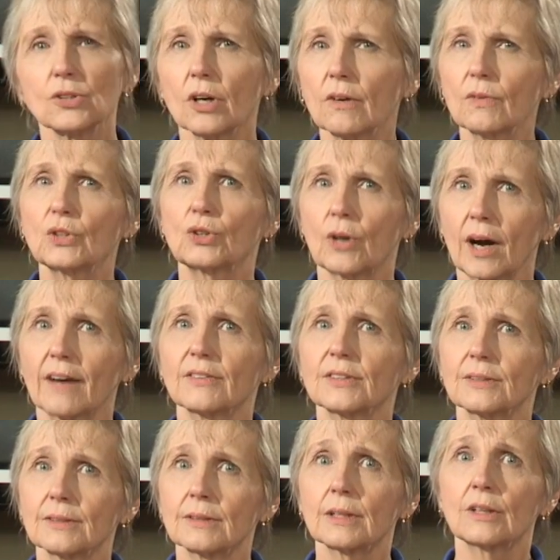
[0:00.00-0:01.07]
as those
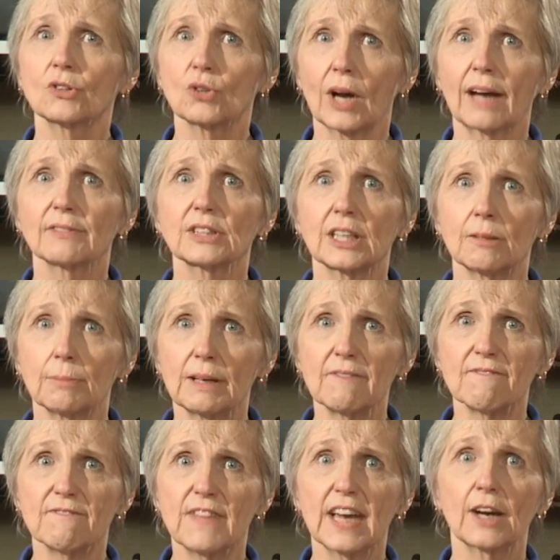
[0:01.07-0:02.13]
overdrafts
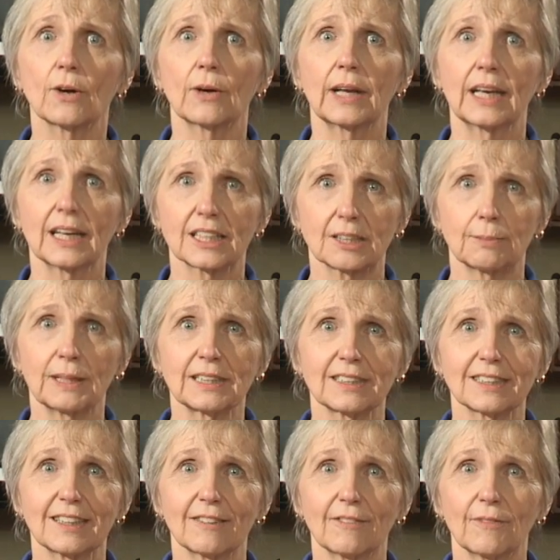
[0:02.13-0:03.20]
can be very
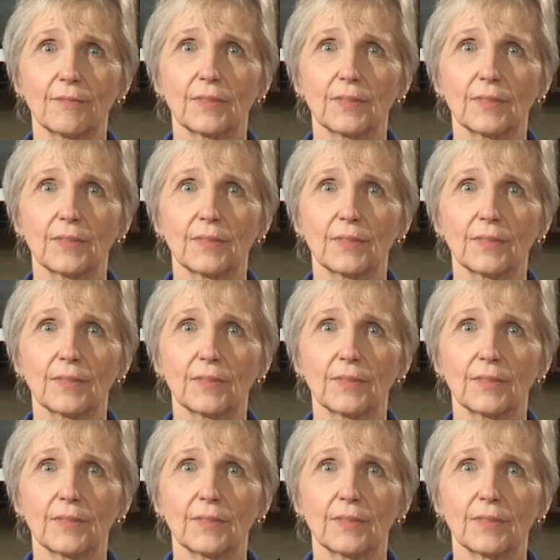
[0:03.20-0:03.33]
expensive.